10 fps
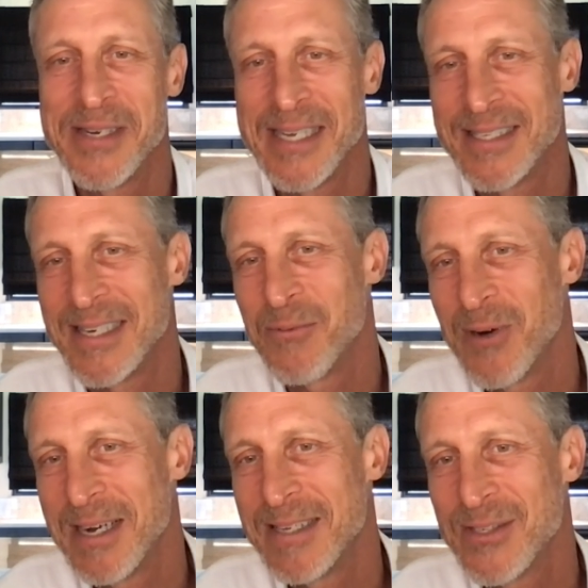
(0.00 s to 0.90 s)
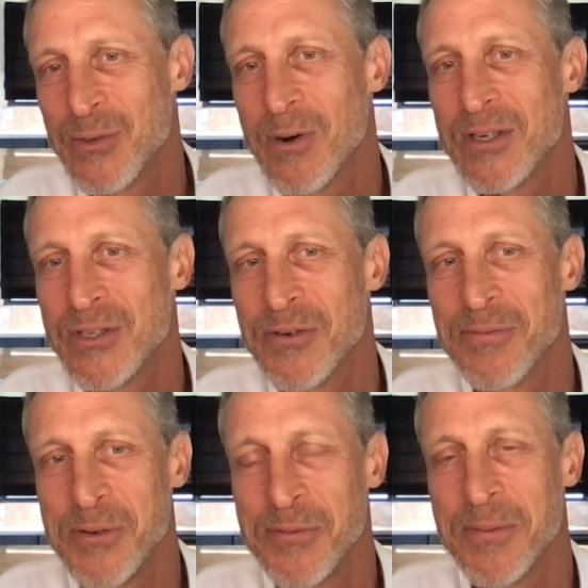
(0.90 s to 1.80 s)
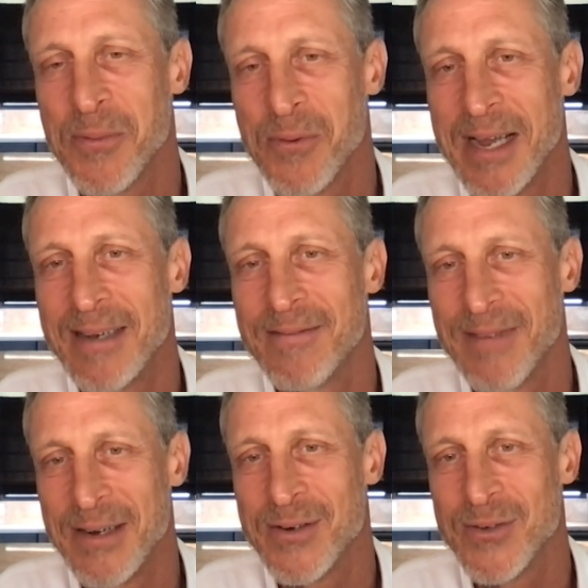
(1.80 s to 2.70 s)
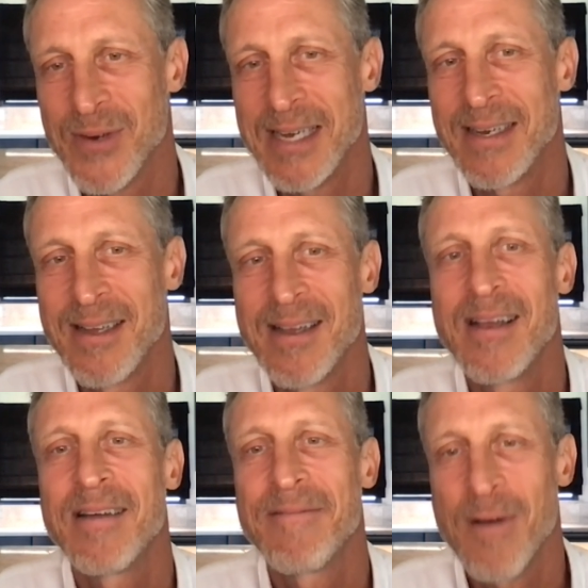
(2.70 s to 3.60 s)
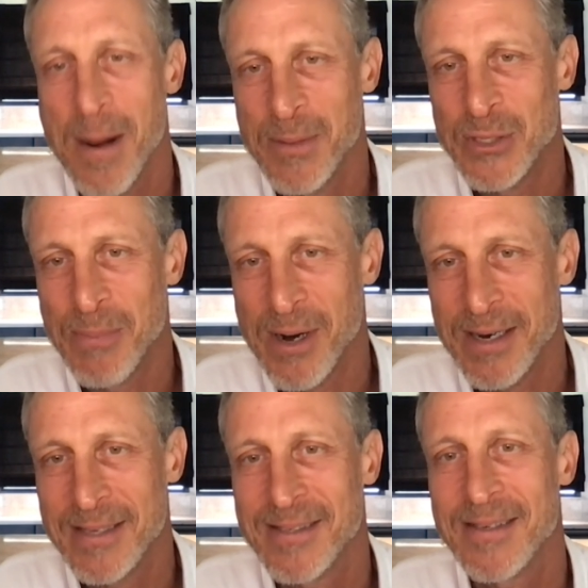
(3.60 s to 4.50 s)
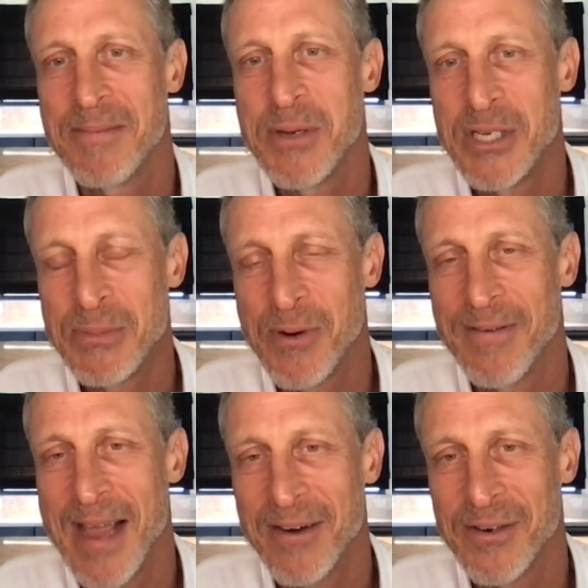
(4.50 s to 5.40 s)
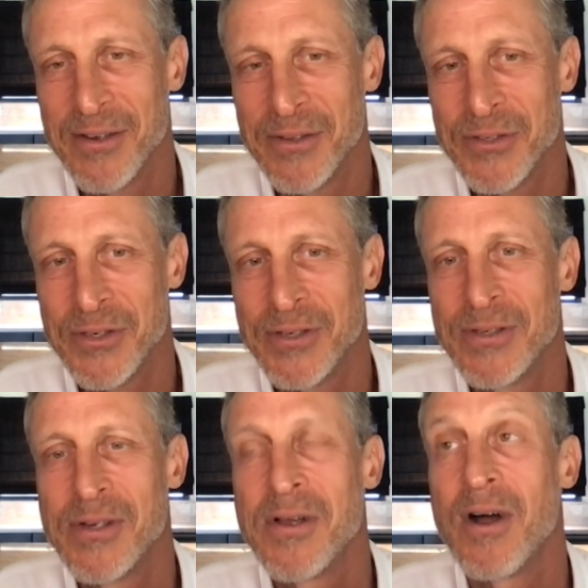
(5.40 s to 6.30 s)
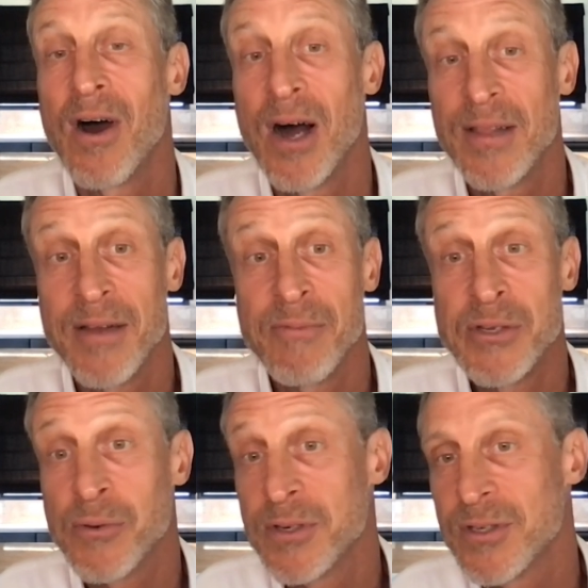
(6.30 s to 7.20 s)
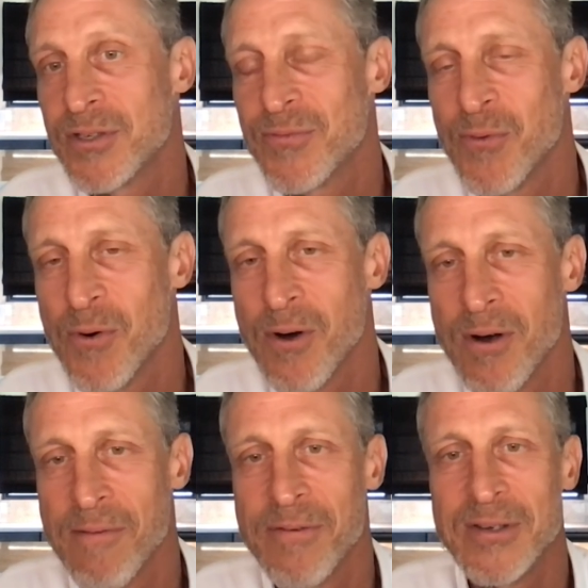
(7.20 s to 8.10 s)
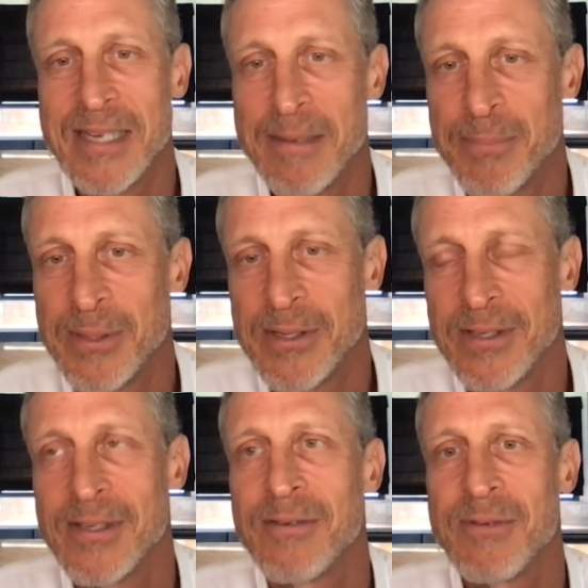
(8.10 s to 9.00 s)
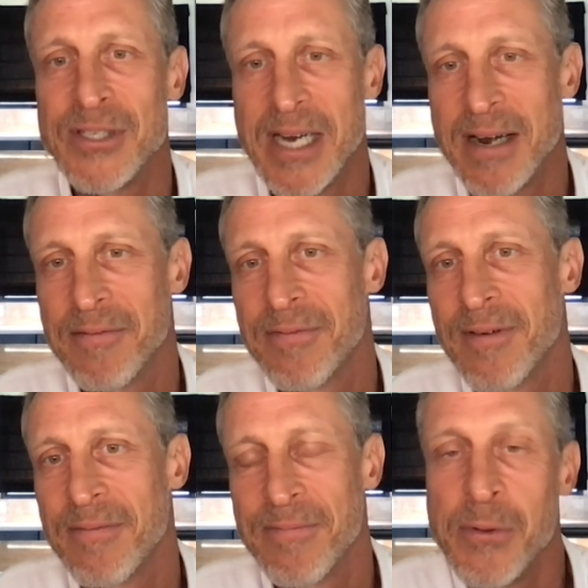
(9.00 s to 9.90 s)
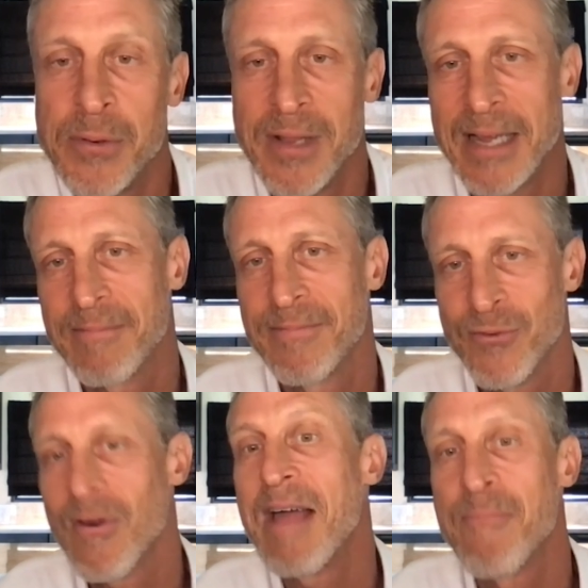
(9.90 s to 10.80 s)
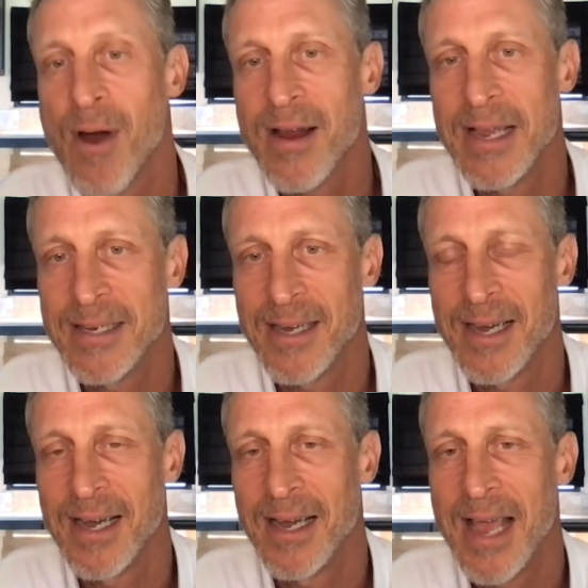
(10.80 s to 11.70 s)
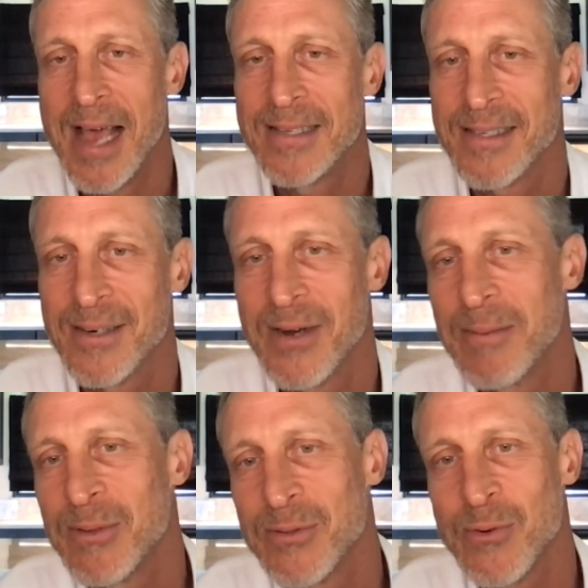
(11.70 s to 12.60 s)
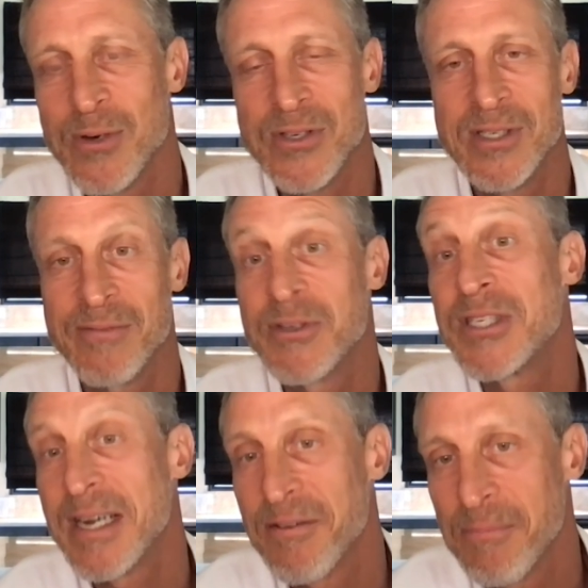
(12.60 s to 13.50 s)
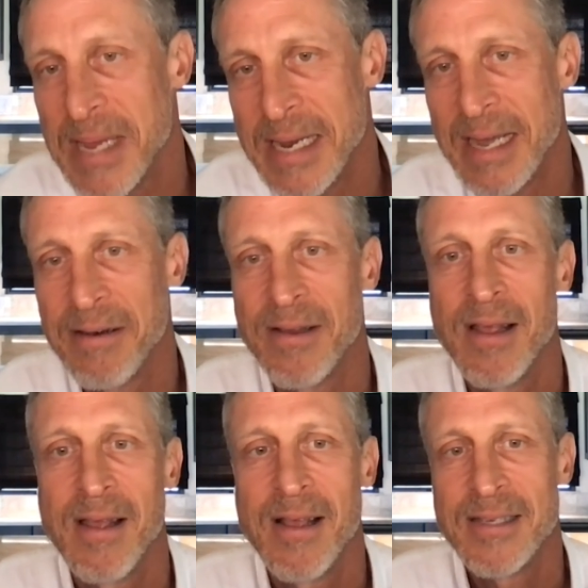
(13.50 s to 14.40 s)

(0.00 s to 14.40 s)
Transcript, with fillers: nutrient density. One is source your food from the right vendors, right? Yes. Farmers markets, community supportive agriculture, online resources for, for example, regenerative food. Like Thrive Market uh, has incredible sources of regenerative meat and